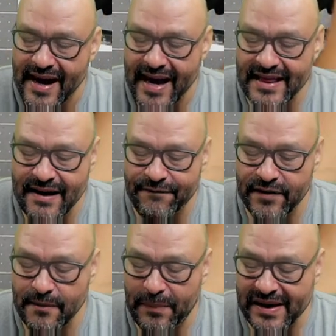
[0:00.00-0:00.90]
and then
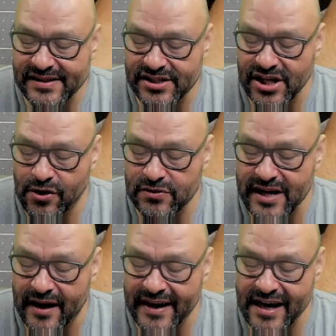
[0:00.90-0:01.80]
from the playstation goes
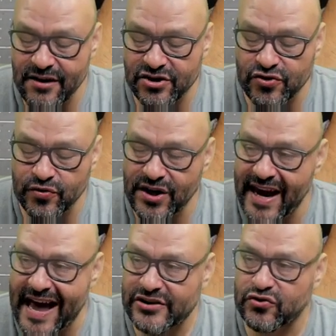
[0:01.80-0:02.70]
out here to
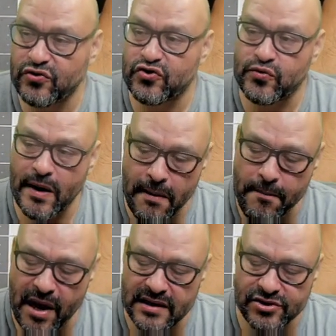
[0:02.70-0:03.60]
the actual streaming
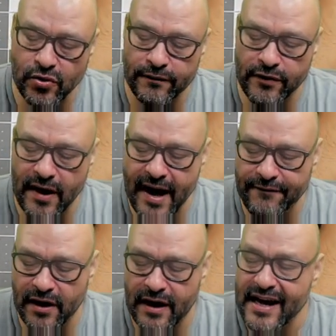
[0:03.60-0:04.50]
box so if you
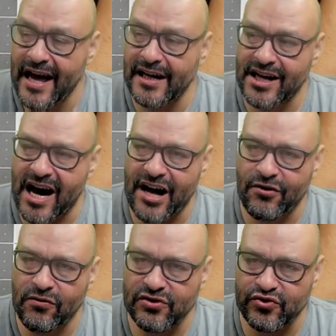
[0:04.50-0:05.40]
have a elgato